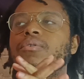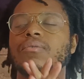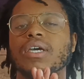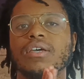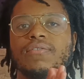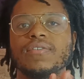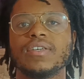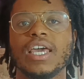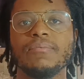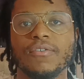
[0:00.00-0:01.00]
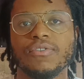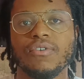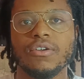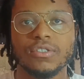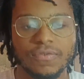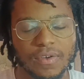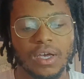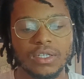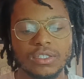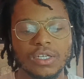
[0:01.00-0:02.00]
with Game of Thrones
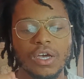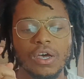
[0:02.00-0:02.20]
first